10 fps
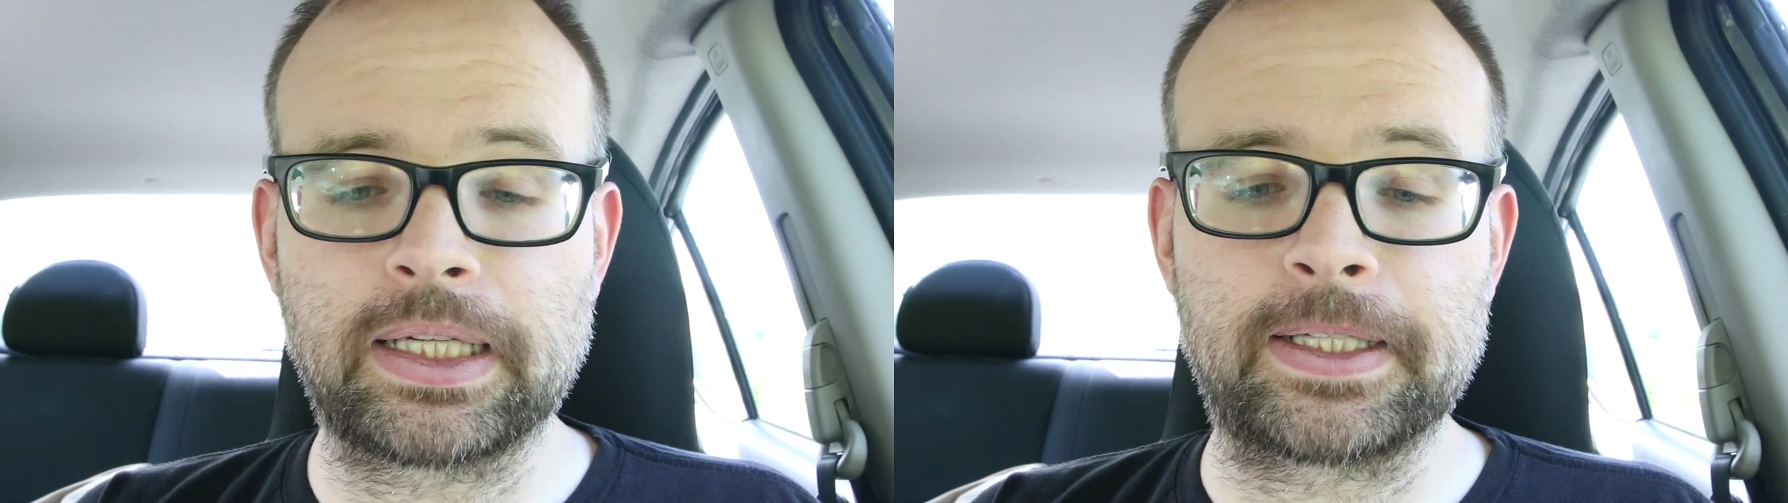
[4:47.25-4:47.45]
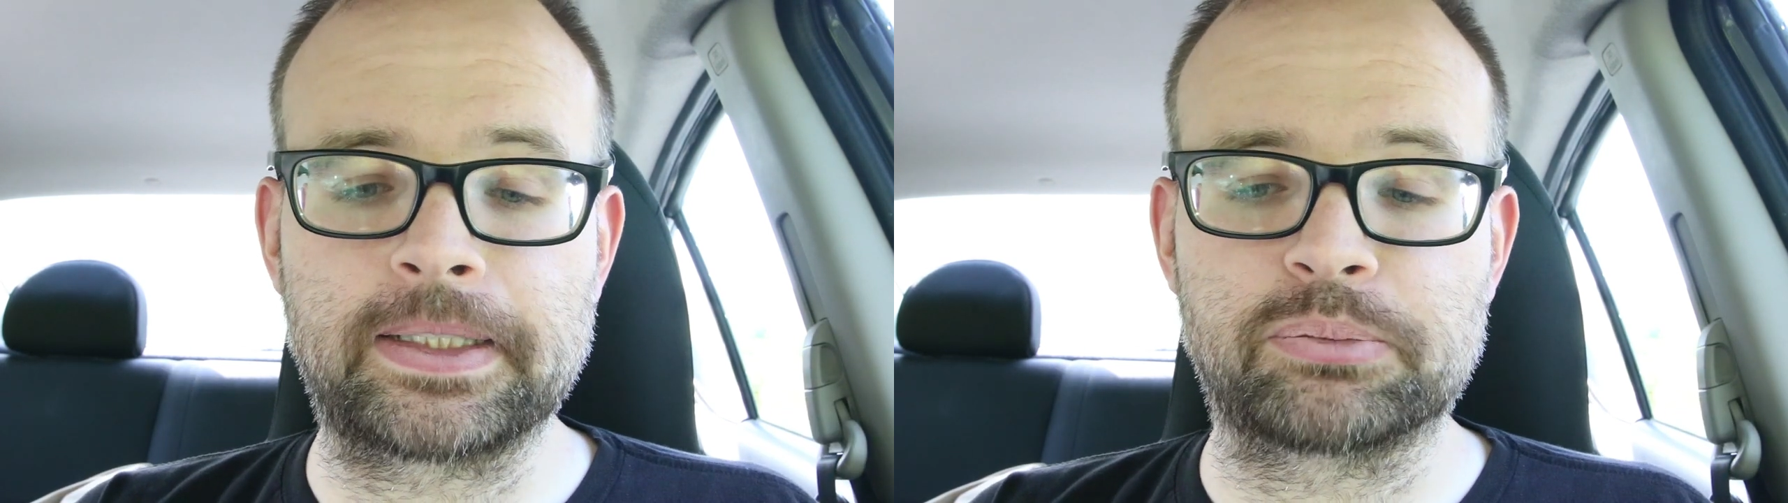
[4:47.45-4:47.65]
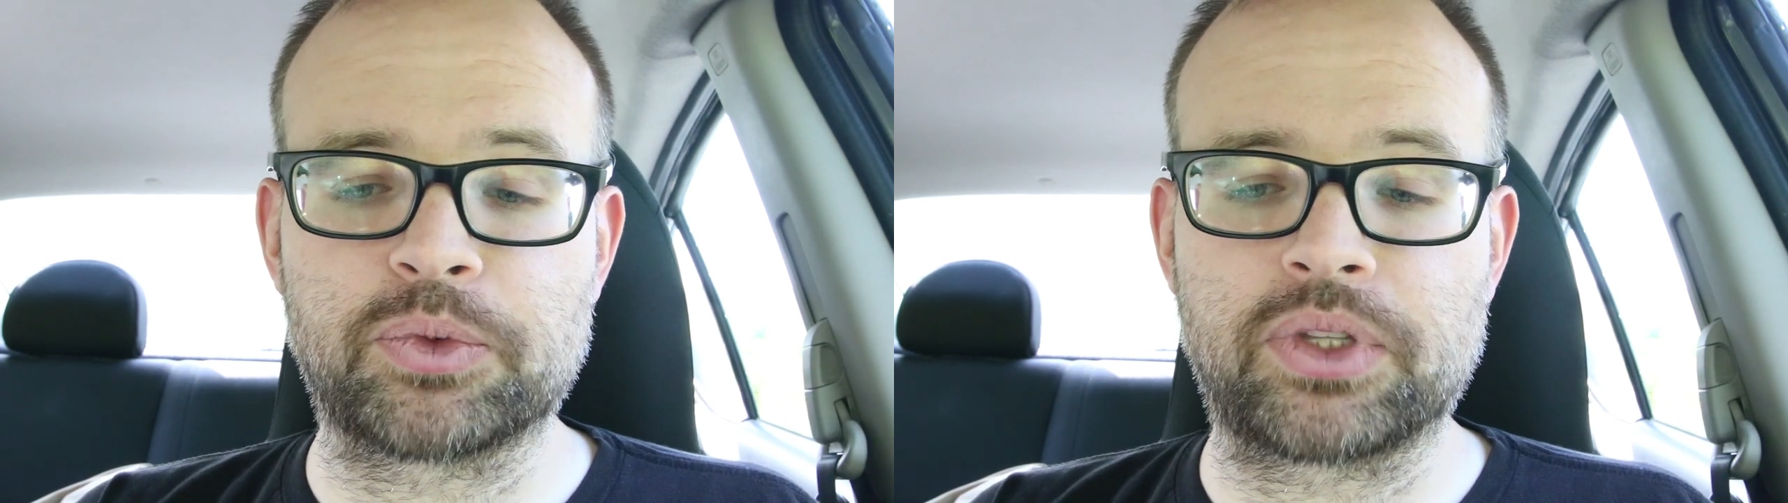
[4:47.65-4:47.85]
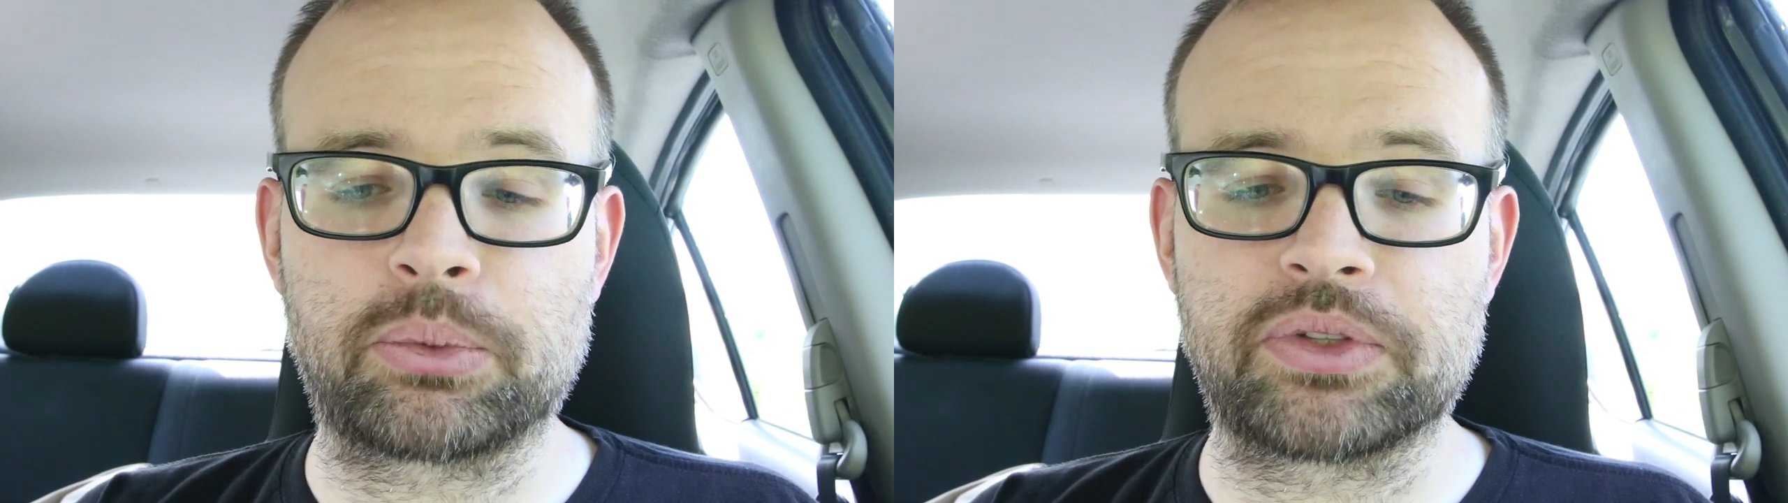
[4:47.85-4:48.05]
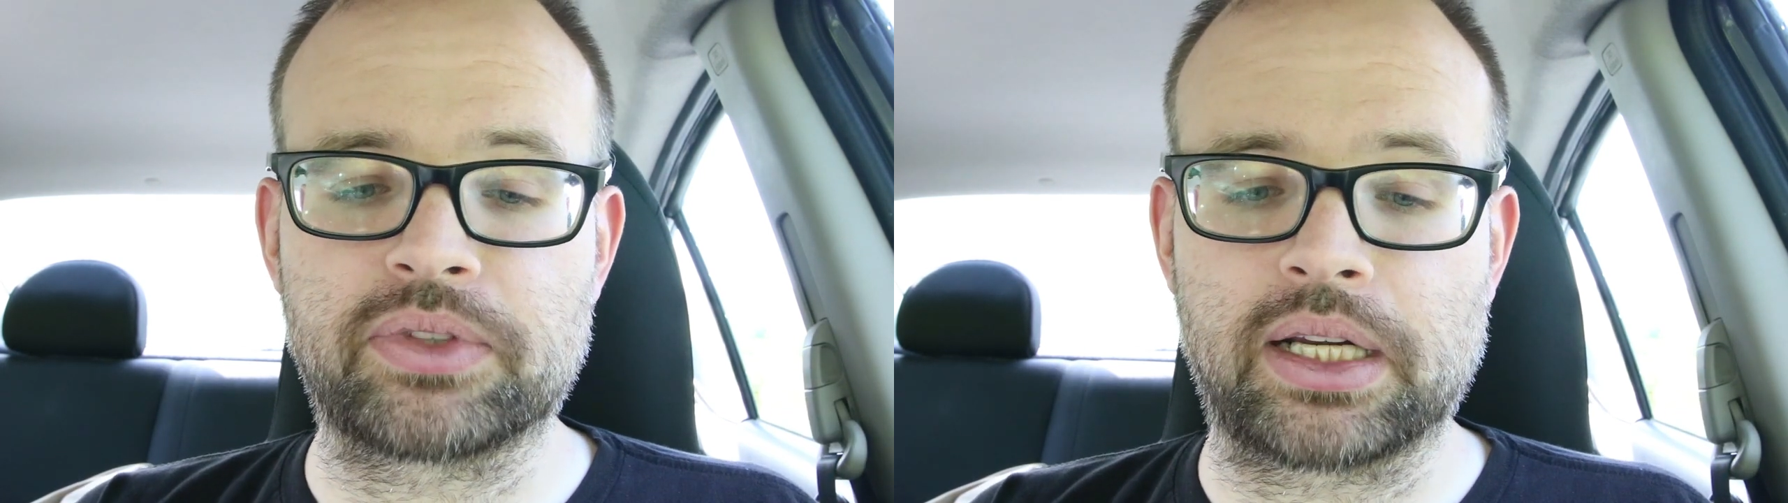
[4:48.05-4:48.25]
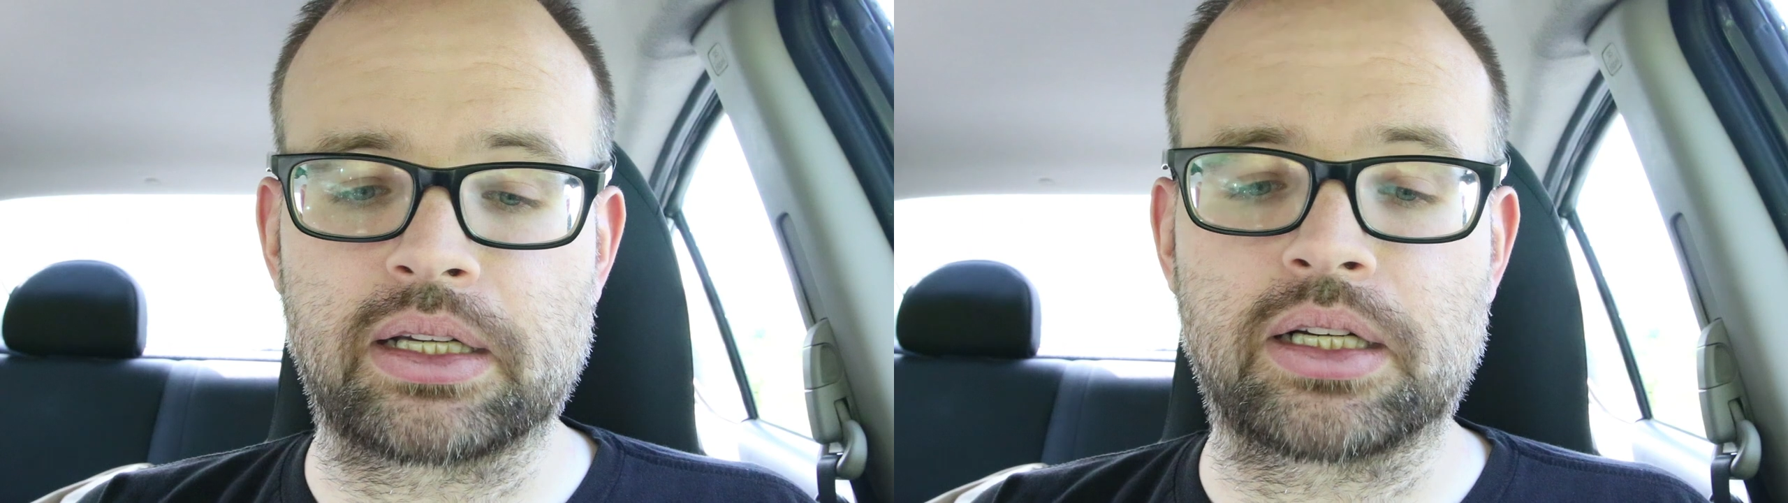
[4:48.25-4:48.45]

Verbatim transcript: that we've kind of